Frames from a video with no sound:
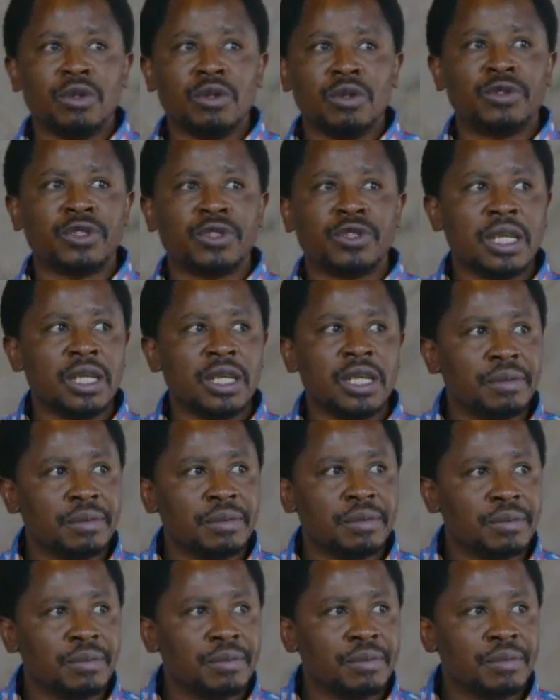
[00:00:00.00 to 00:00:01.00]
free
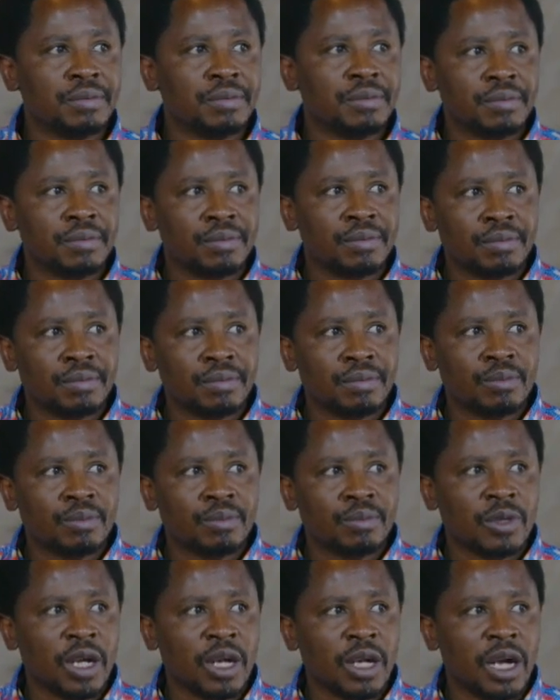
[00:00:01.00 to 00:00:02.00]

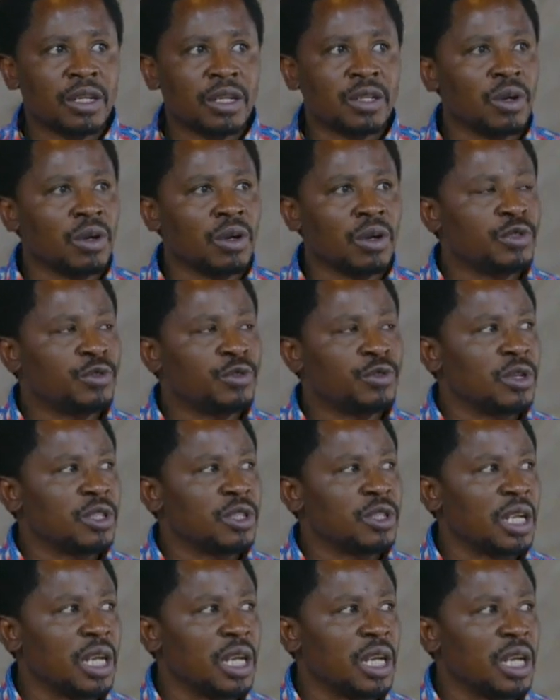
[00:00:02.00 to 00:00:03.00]
and don't
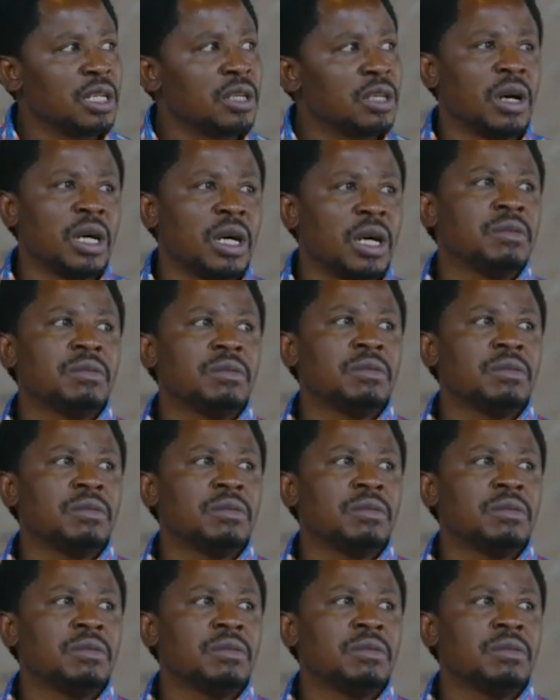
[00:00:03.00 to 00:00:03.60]
force anyone.